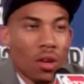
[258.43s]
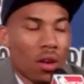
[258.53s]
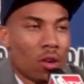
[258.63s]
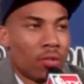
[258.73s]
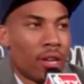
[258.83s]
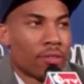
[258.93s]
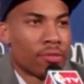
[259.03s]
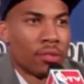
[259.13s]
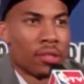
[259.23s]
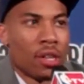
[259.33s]
Oh,
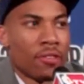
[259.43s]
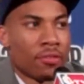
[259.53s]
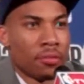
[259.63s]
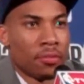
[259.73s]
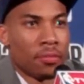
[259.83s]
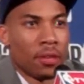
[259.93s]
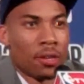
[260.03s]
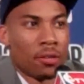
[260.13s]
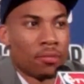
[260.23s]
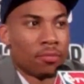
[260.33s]
definitely.
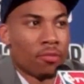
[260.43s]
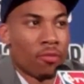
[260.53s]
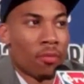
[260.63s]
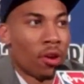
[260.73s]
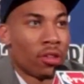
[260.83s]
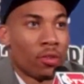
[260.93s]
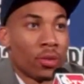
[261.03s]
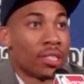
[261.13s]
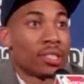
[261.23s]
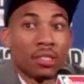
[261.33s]
From all the
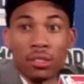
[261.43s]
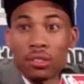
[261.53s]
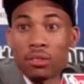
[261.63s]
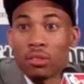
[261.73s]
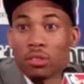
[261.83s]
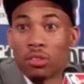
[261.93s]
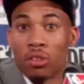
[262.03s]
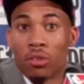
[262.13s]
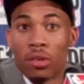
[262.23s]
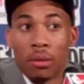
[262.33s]
recent
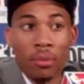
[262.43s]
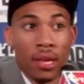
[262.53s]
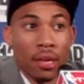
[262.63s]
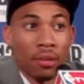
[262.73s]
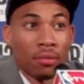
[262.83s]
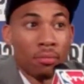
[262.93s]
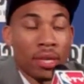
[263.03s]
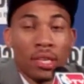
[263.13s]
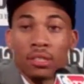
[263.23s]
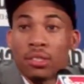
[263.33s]
NBA
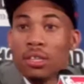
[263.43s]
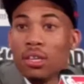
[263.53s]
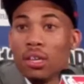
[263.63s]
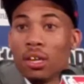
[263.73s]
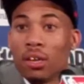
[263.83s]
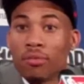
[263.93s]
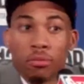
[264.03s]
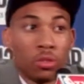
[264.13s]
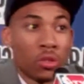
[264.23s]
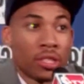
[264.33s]
picks
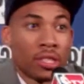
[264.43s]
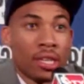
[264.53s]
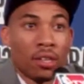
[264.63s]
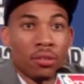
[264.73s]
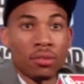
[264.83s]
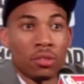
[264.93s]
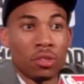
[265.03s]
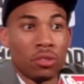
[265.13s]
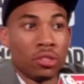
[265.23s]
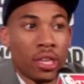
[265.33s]
from Georgetown,
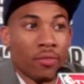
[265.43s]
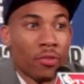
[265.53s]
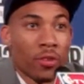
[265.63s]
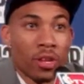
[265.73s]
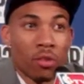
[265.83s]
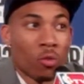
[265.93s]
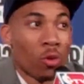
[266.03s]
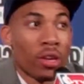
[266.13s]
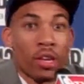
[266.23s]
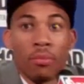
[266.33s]
Jeff Green,
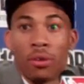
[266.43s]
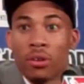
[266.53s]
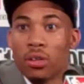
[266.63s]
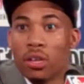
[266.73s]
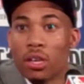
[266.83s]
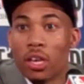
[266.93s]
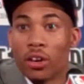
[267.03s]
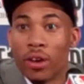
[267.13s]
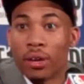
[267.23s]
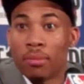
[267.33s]
Roy Hibbert, and
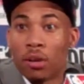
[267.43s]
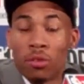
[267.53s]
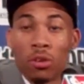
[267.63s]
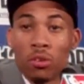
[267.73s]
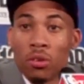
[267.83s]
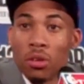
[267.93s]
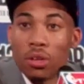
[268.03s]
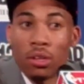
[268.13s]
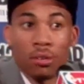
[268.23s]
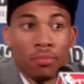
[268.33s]
Greg Monroe.
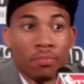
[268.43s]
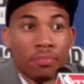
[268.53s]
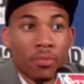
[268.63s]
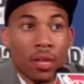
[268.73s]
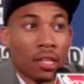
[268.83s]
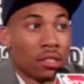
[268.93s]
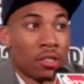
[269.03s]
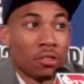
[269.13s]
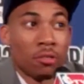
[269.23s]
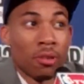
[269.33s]
I
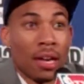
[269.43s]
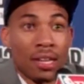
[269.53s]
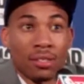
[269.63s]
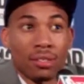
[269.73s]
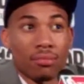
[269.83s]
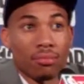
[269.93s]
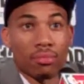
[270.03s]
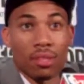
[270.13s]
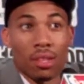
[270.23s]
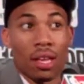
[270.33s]
talked to those guys
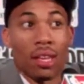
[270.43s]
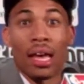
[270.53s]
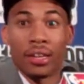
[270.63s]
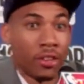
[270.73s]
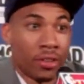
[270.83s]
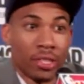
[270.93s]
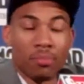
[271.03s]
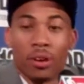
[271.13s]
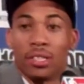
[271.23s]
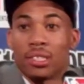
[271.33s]
a lot during this
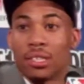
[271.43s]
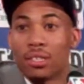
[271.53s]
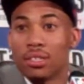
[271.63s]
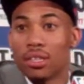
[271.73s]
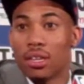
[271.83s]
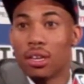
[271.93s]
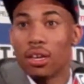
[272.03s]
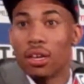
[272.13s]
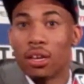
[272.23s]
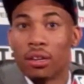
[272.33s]
process,
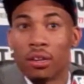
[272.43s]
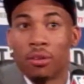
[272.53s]
and